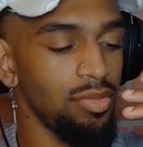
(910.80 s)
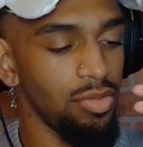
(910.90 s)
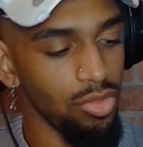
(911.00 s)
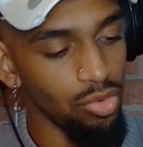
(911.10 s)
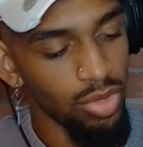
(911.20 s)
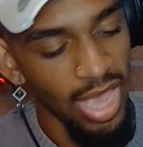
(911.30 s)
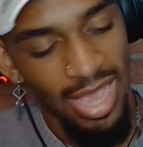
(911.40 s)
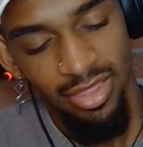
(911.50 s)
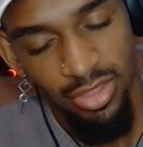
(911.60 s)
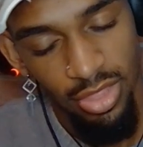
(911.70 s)
You
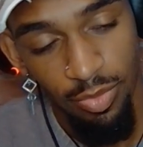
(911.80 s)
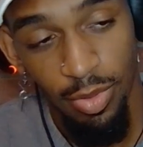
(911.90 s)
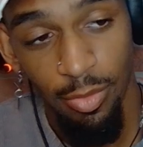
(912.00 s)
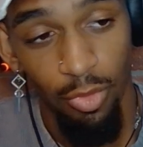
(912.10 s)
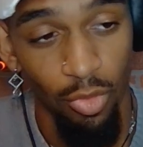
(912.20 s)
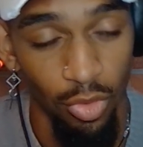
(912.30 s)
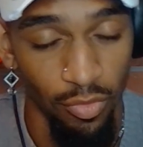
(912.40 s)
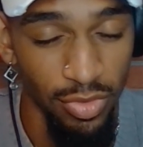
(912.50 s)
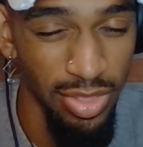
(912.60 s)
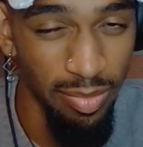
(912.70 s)
catch these people who are
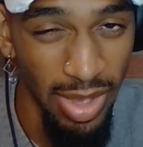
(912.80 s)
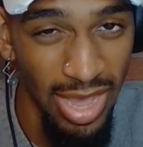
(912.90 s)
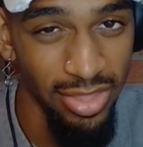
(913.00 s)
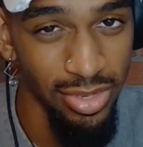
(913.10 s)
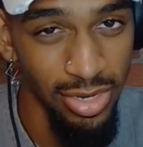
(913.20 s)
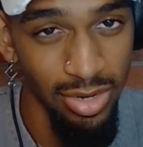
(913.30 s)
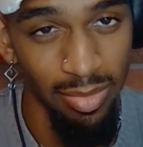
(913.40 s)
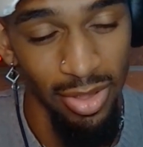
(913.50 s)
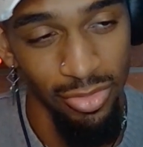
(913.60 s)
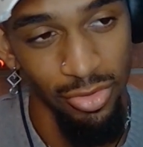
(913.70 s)
really passionate
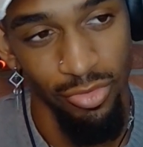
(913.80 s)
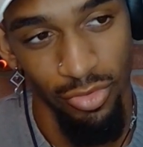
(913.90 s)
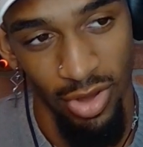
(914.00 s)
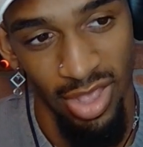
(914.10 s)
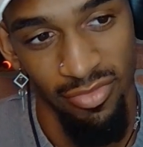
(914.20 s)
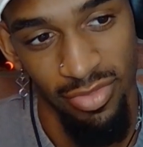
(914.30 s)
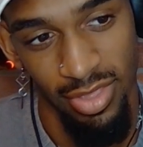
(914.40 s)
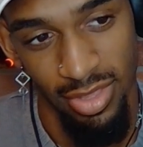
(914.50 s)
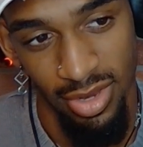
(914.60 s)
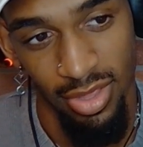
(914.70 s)
about their craft
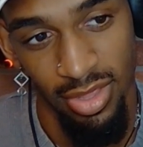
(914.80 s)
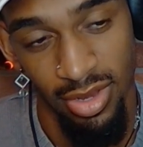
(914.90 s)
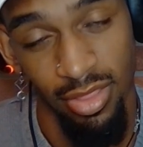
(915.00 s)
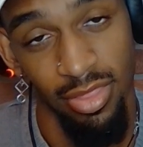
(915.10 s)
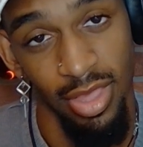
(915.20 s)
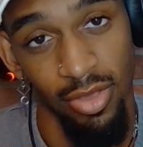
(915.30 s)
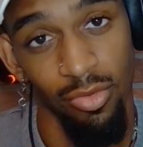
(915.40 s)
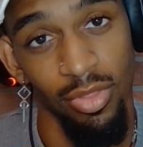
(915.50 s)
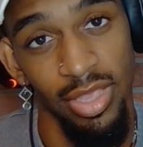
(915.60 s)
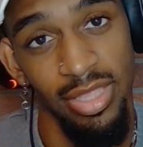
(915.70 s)
in a
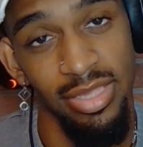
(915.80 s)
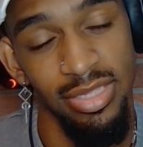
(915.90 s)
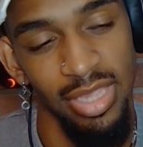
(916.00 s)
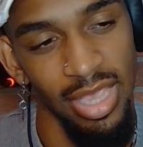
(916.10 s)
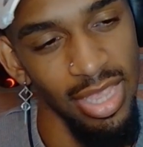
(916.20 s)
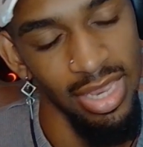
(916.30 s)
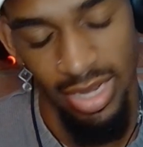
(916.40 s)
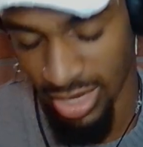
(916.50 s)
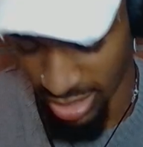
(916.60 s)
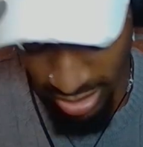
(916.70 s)
cycle like this,
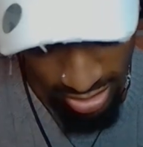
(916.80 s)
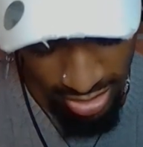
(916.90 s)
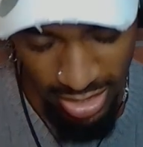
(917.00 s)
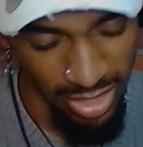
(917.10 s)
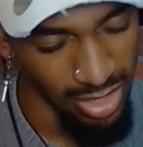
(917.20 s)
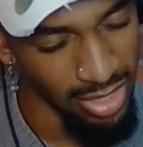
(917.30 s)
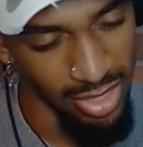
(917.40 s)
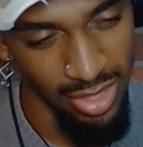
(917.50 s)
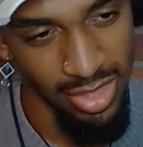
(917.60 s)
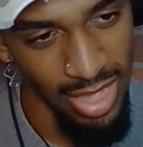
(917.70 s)
and
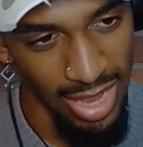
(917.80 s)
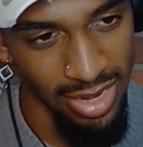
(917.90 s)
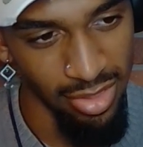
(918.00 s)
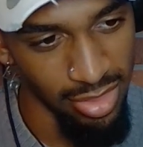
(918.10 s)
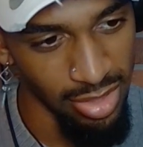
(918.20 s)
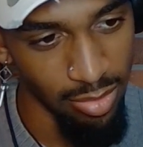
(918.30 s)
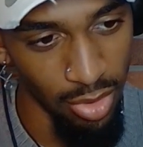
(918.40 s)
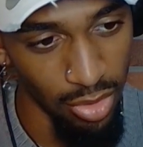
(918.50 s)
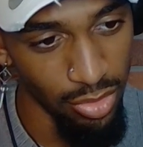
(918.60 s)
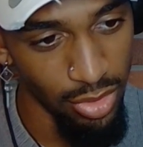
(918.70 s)
it's sad to see,
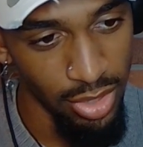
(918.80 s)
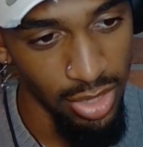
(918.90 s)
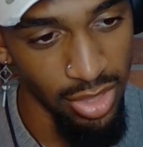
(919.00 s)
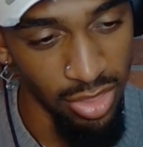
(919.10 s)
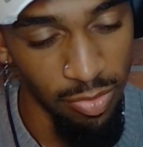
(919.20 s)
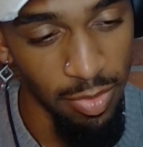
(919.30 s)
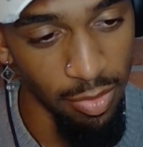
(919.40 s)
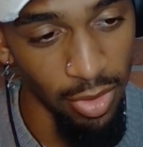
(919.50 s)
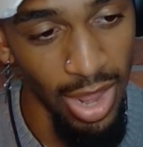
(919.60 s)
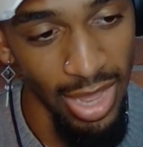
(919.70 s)
bro, because these
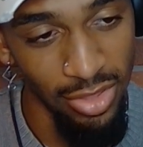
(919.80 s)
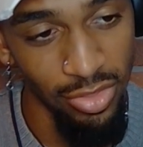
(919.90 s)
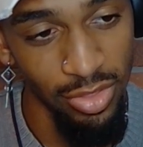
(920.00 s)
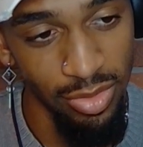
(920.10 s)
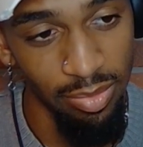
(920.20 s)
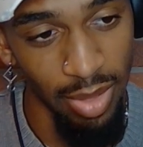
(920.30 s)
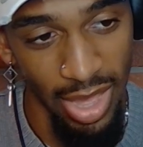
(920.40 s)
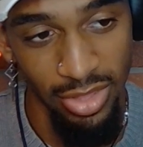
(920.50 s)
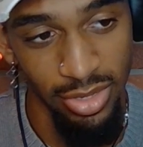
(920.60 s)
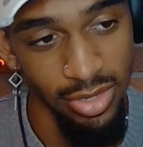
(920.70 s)
people are actually
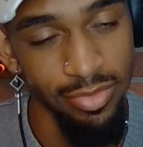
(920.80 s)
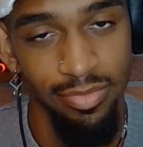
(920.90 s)
passionate.